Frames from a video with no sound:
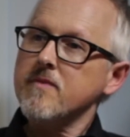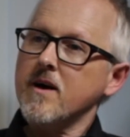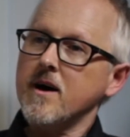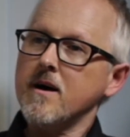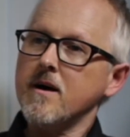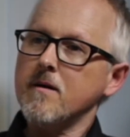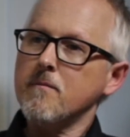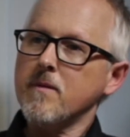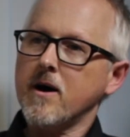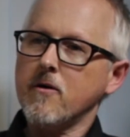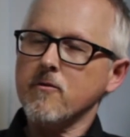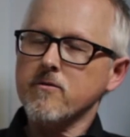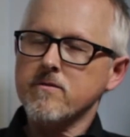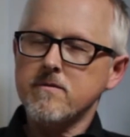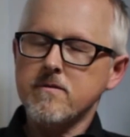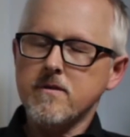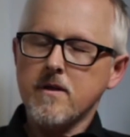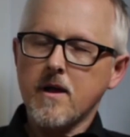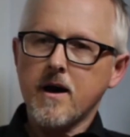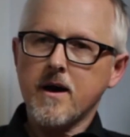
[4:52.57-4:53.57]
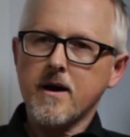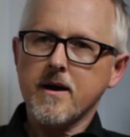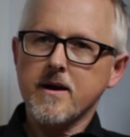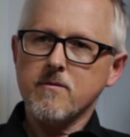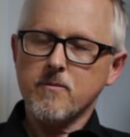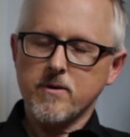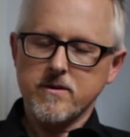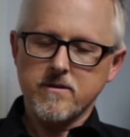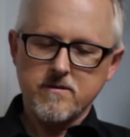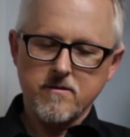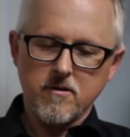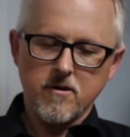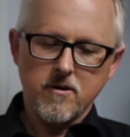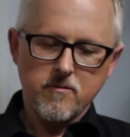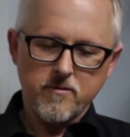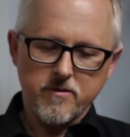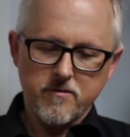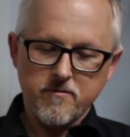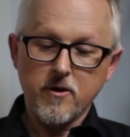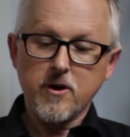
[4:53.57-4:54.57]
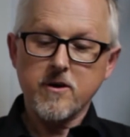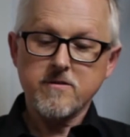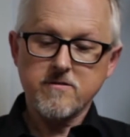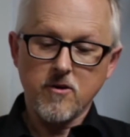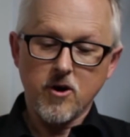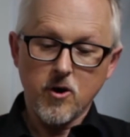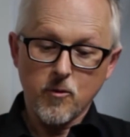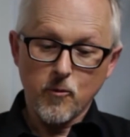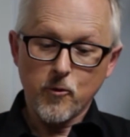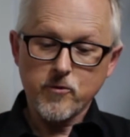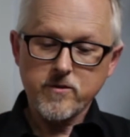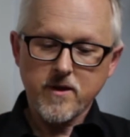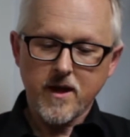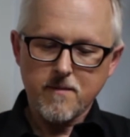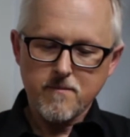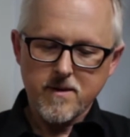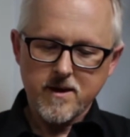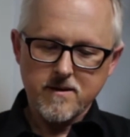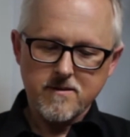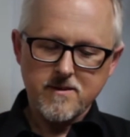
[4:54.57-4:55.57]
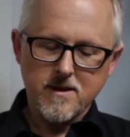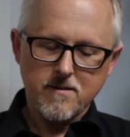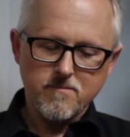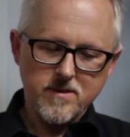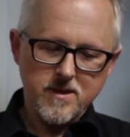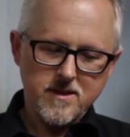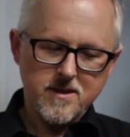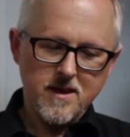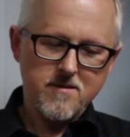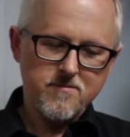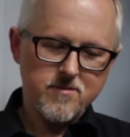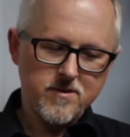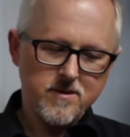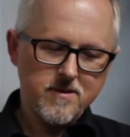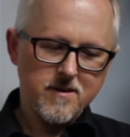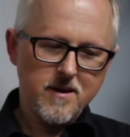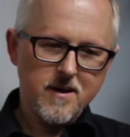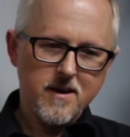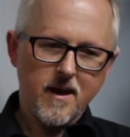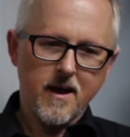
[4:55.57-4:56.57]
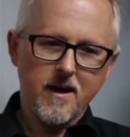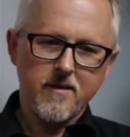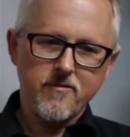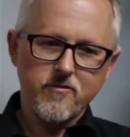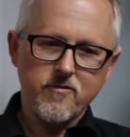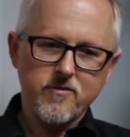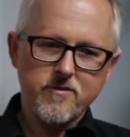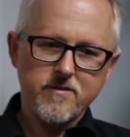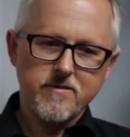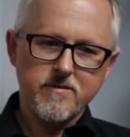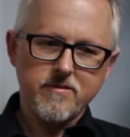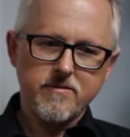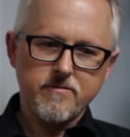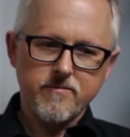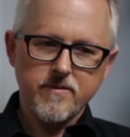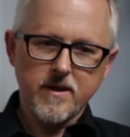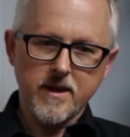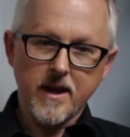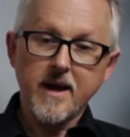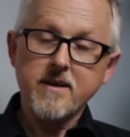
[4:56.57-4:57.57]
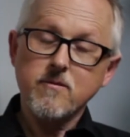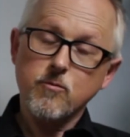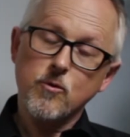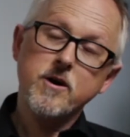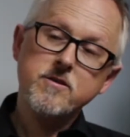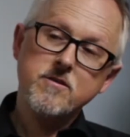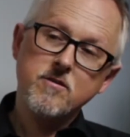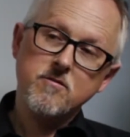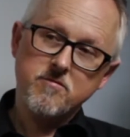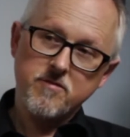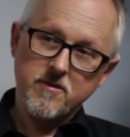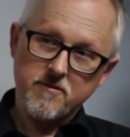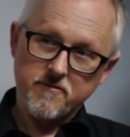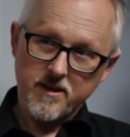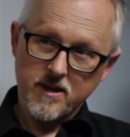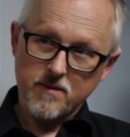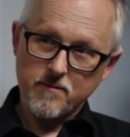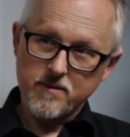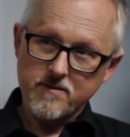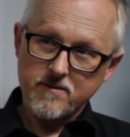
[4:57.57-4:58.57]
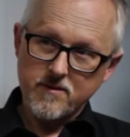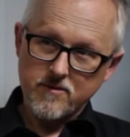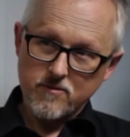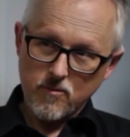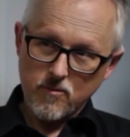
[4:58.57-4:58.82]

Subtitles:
I was 9 when the first Star Wars came out in '77, and and I'd worked on Fifth Element as